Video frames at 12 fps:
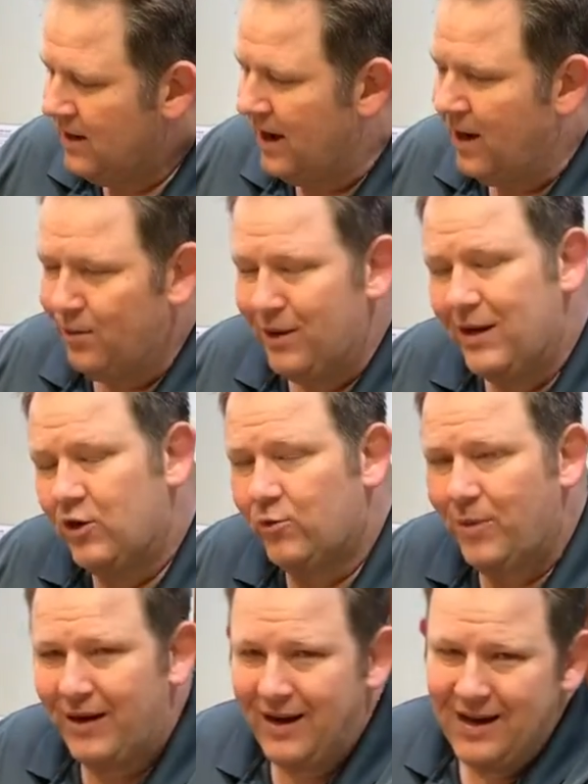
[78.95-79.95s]
We didn't
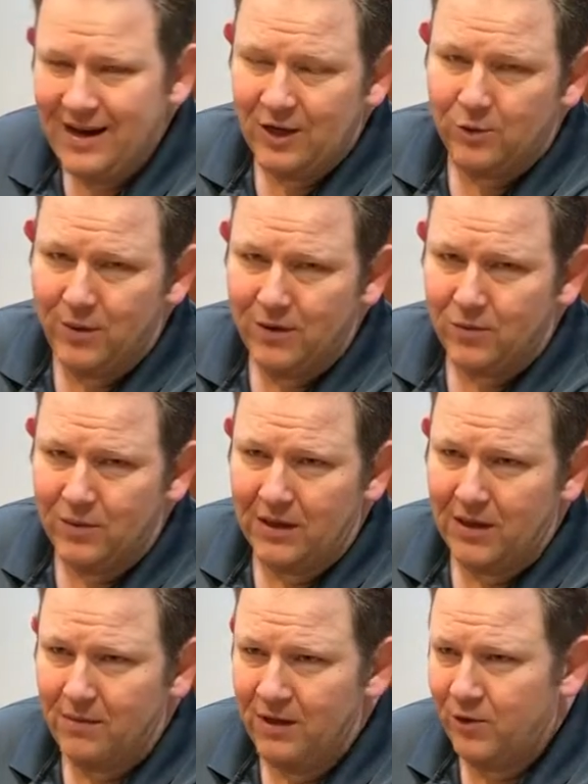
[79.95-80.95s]
spare any expense when it
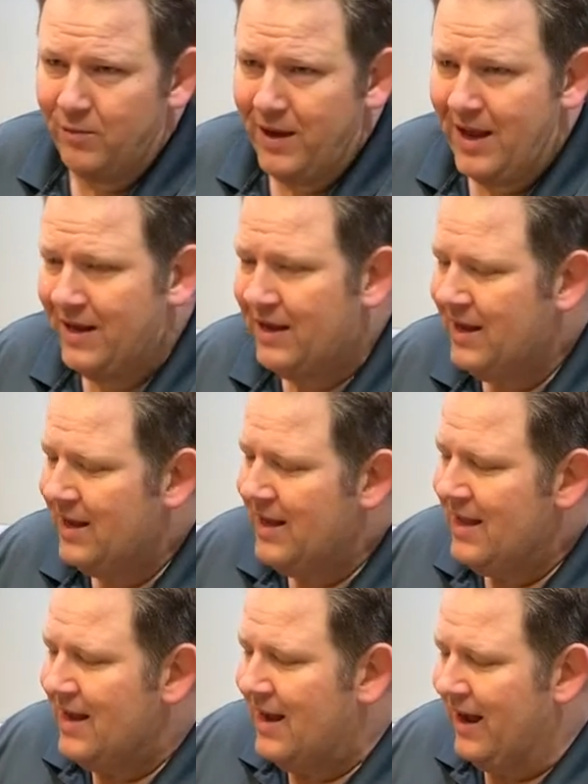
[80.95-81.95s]
comes to this bag.
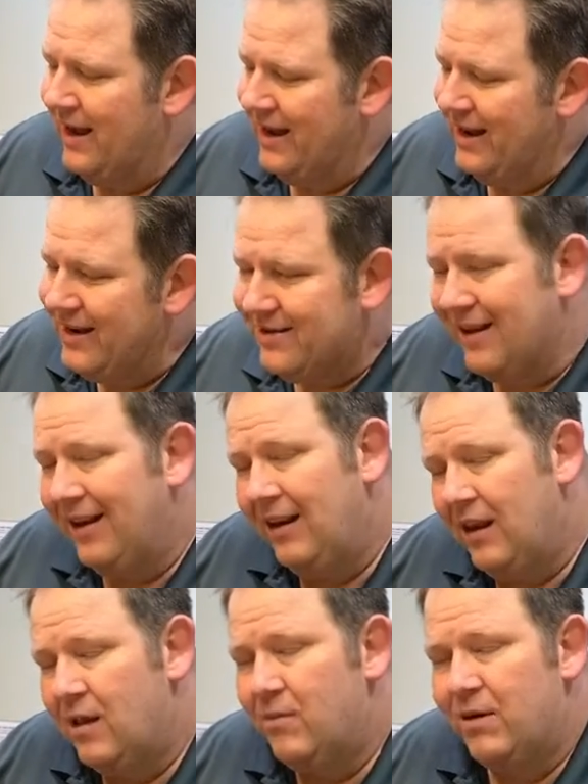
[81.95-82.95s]
It is a
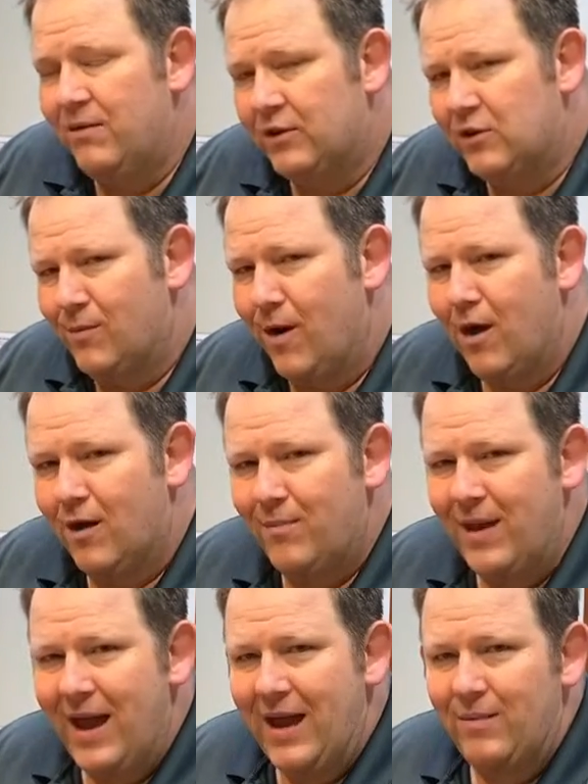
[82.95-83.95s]
little bit of a smaller
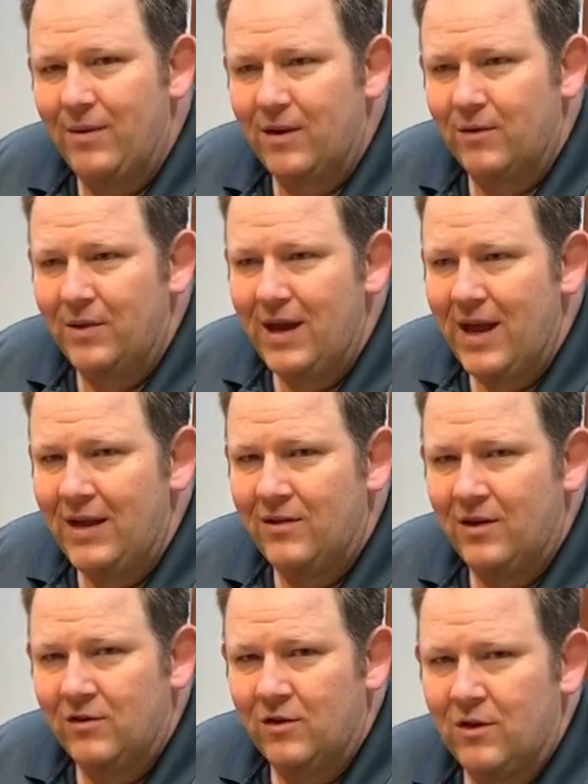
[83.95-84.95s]
bag because we had
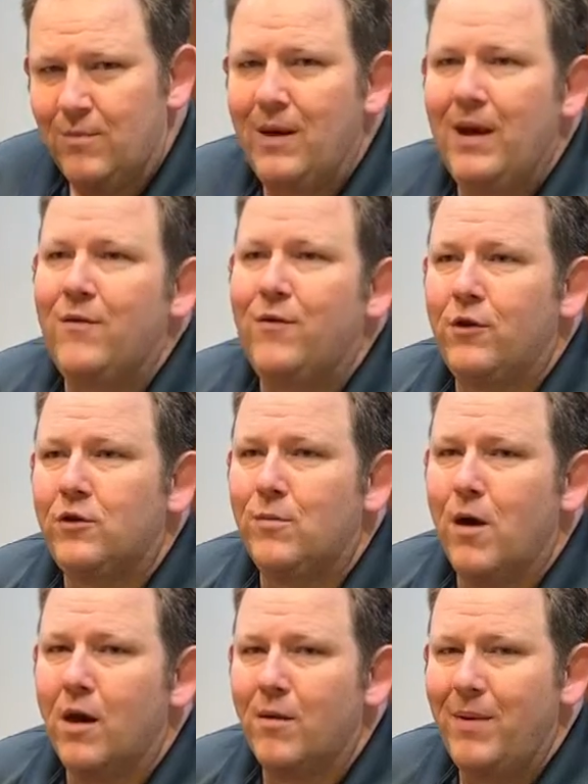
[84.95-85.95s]
such a demand for
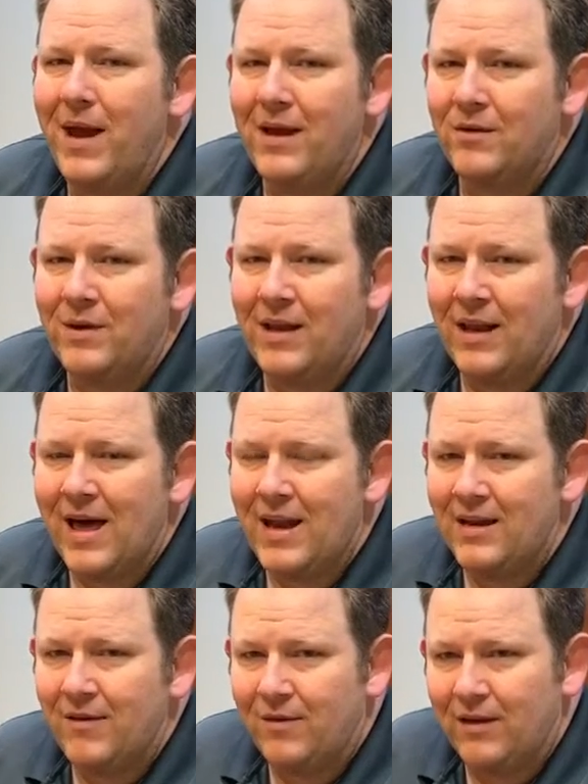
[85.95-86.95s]
smaller bags. We had a lot
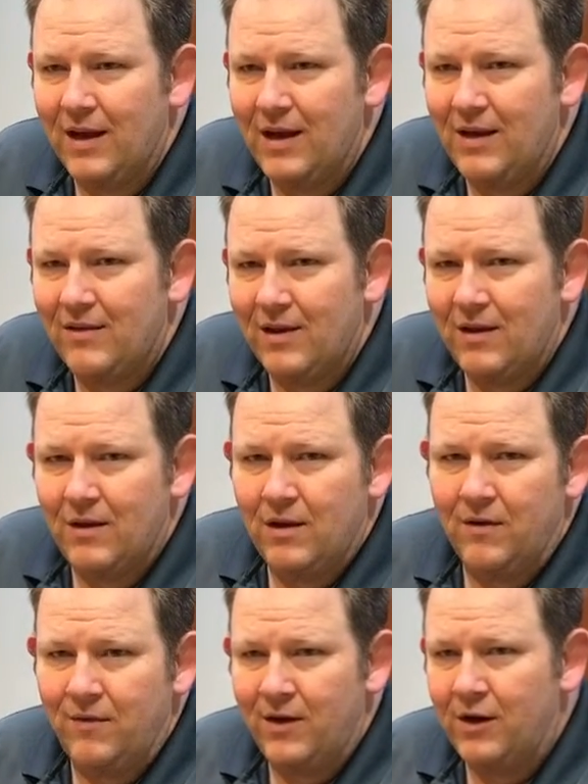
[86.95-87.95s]
of different ladies at
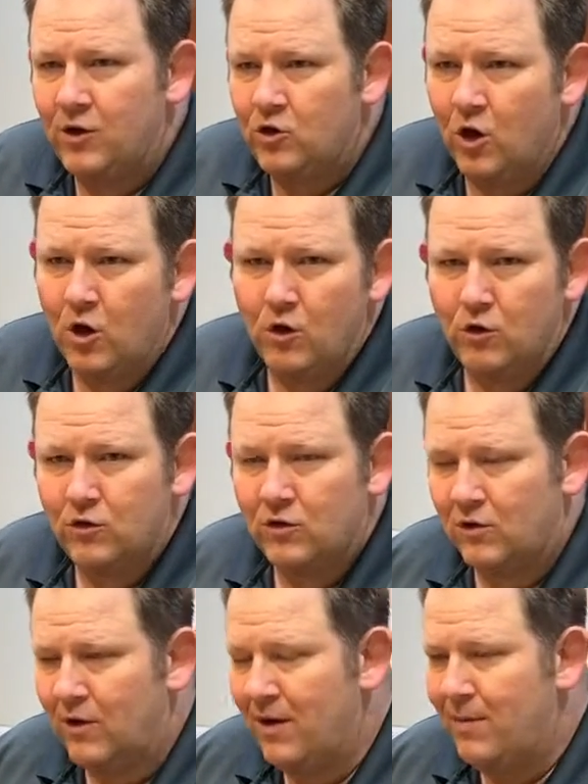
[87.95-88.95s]
various shows, the
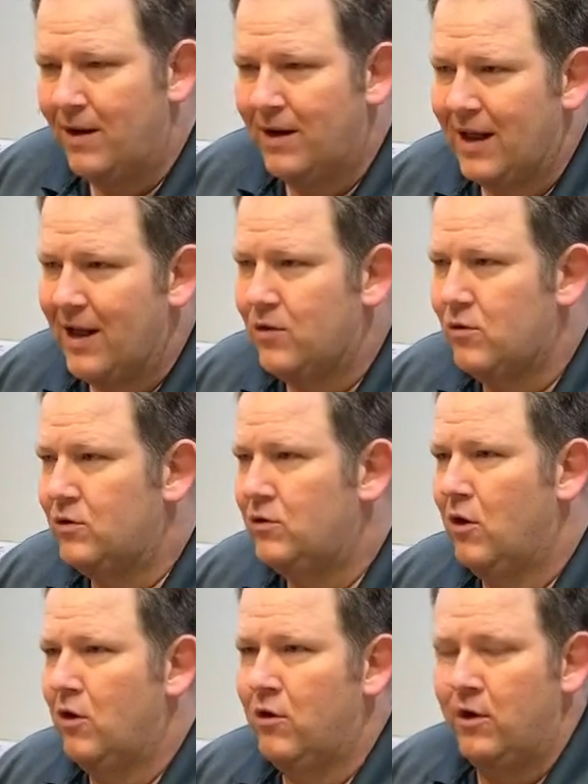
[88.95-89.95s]
Great American Outdoor
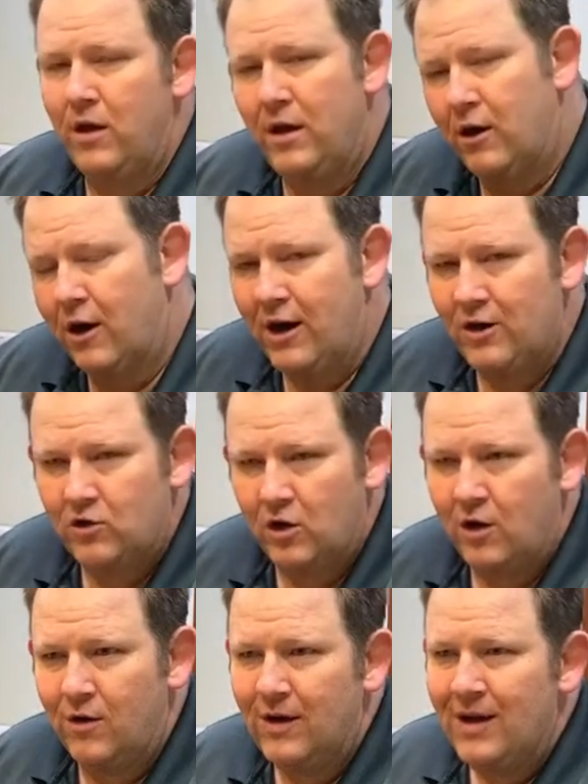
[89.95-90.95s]
Show, the NRA
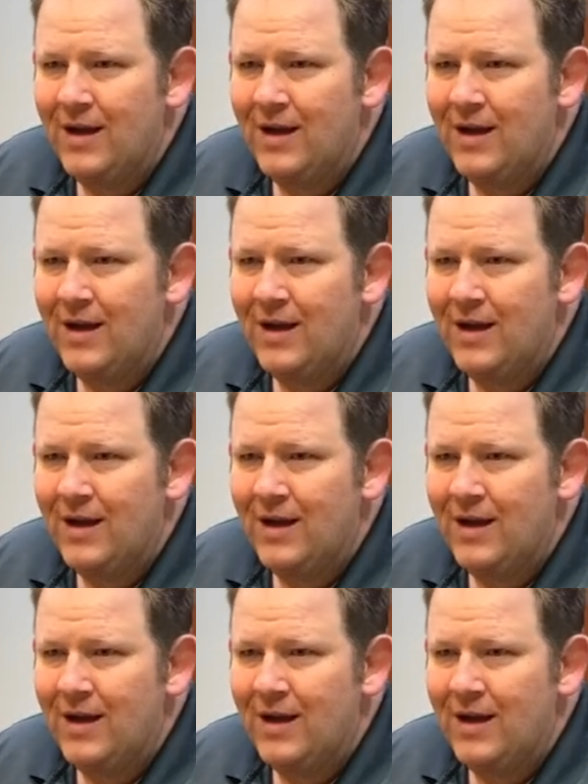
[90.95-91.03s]
show.